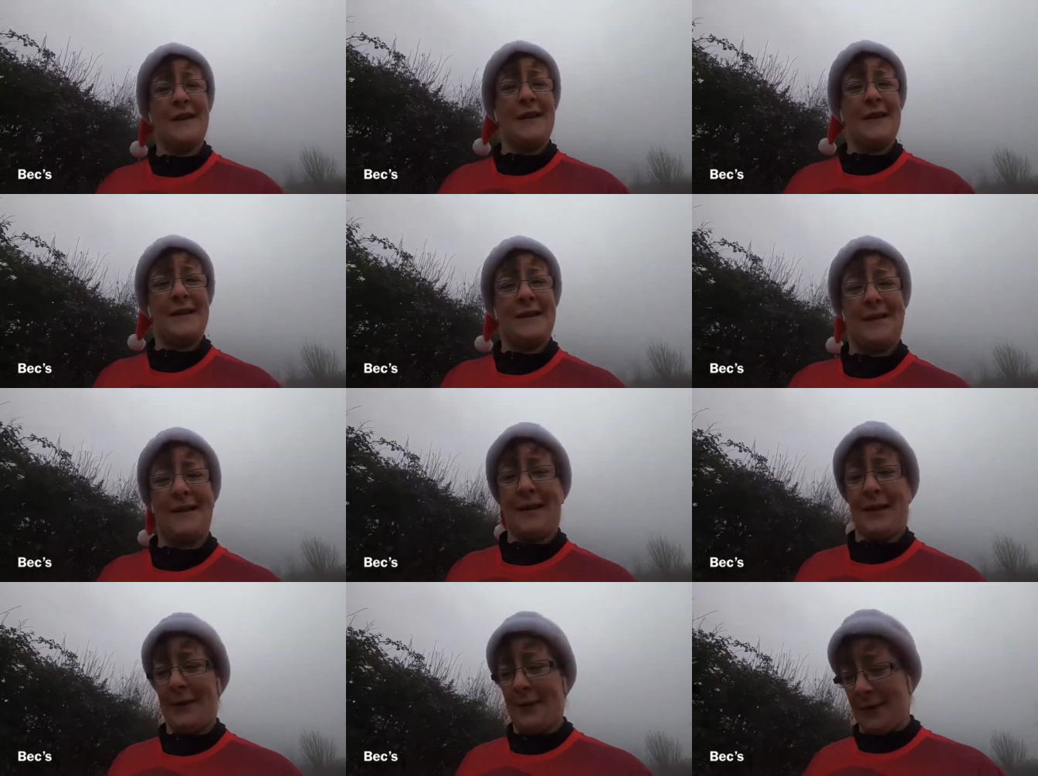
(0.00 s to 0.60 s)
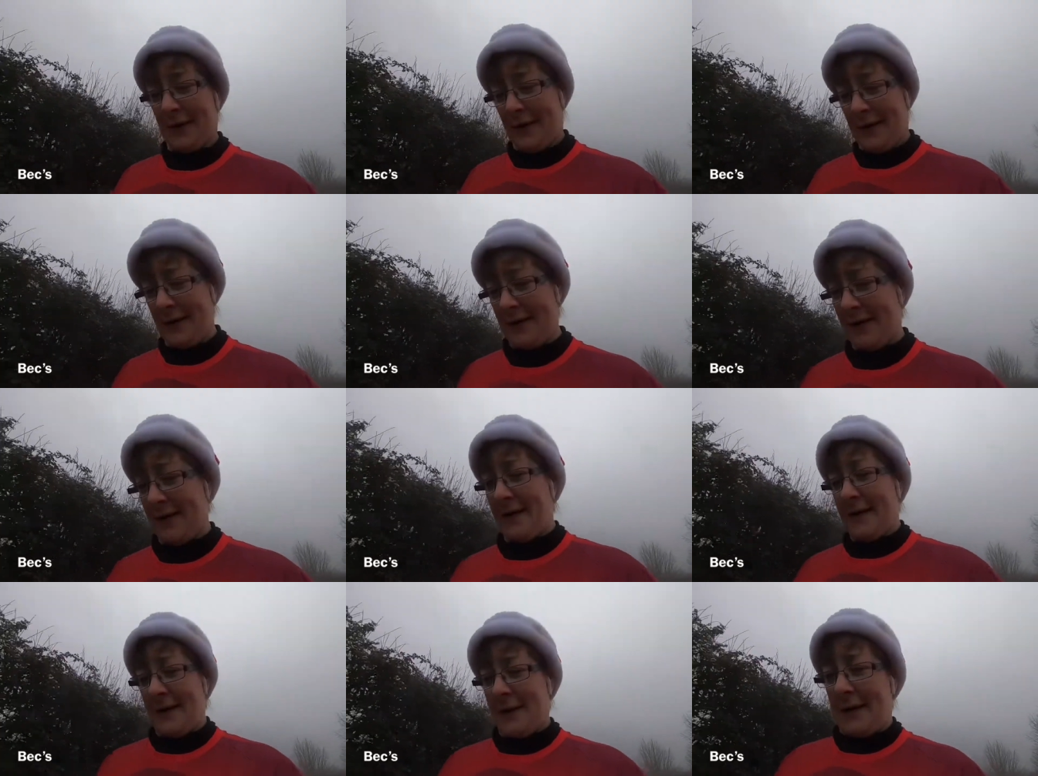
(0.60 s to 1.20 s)
So uh,
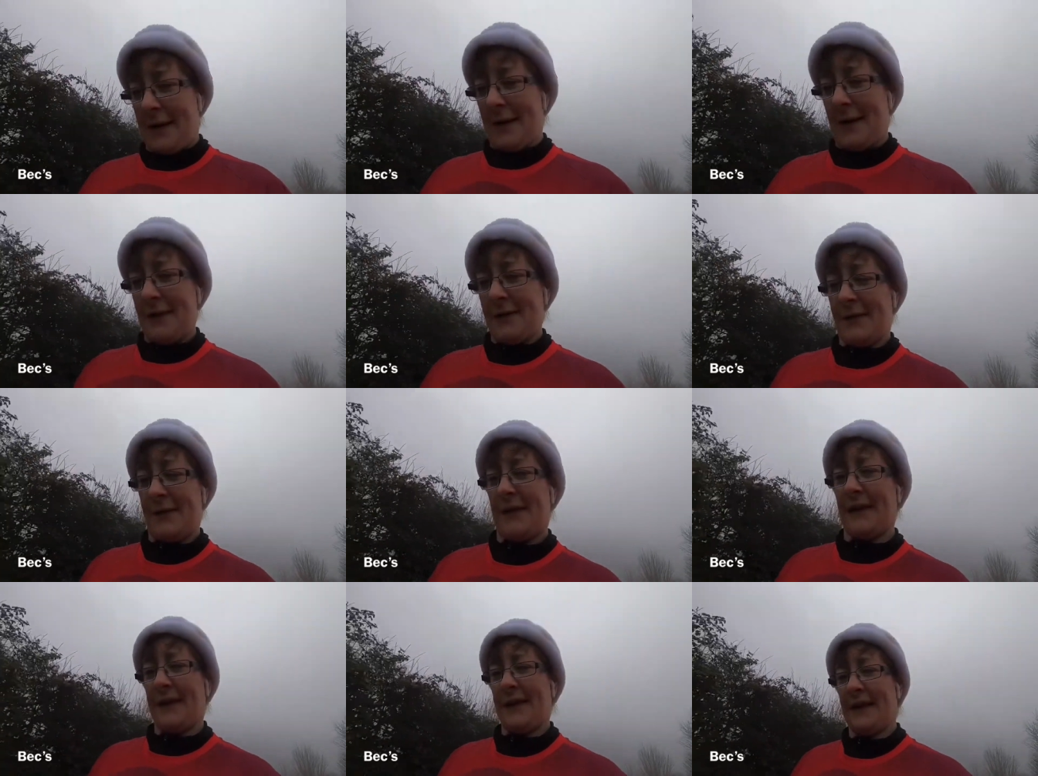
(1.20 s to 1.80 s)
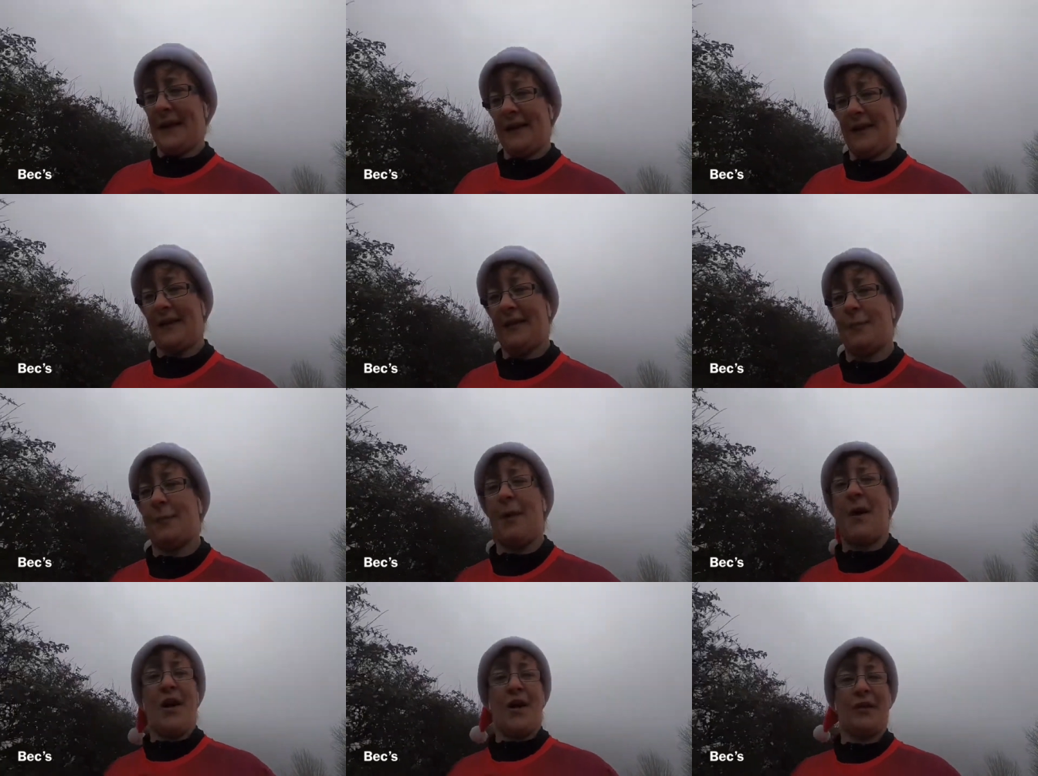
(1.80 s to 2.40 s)
hopefully that
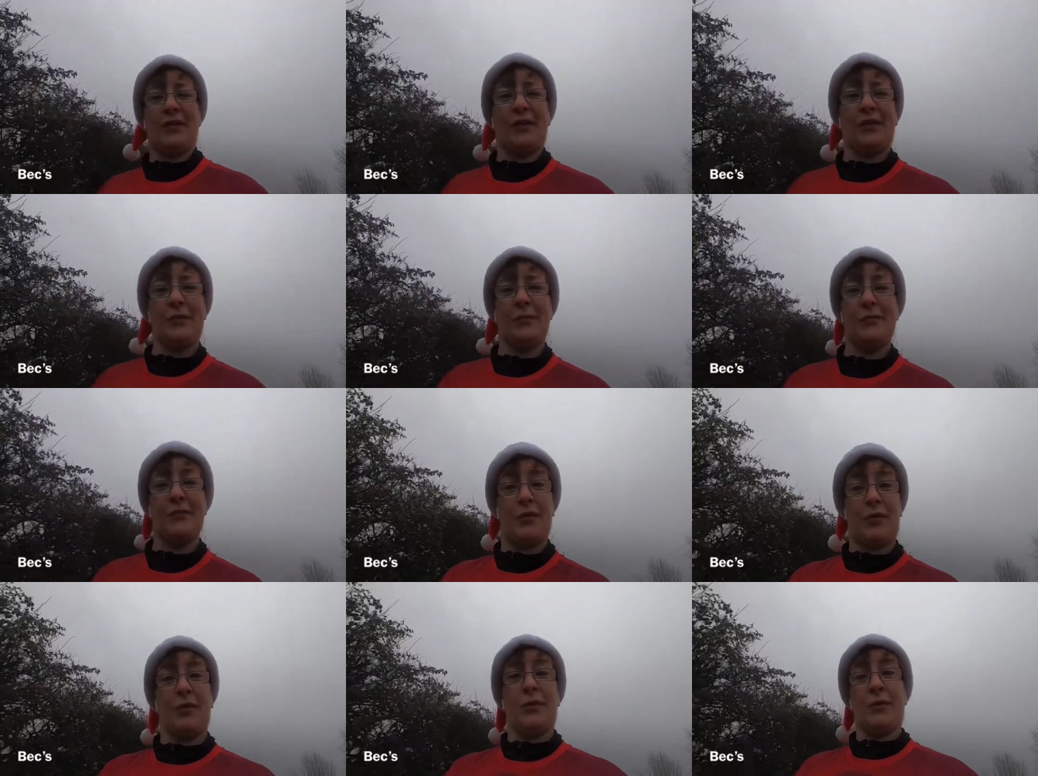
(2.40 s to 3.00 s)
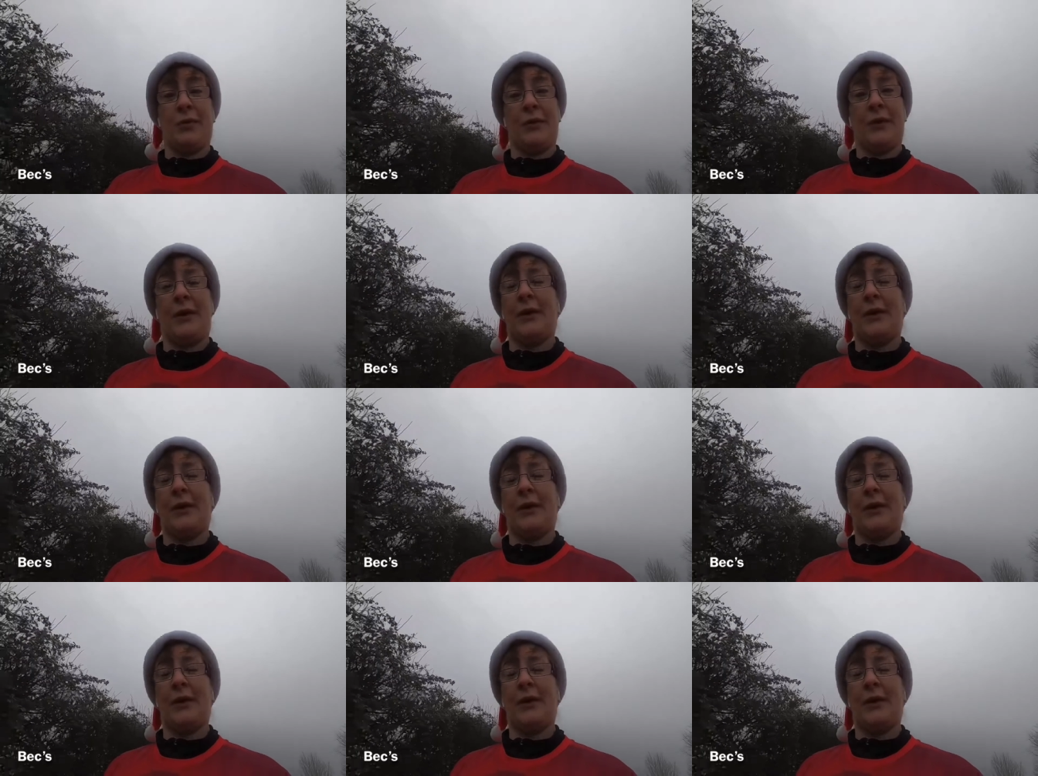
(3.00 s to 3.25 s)
sparked them to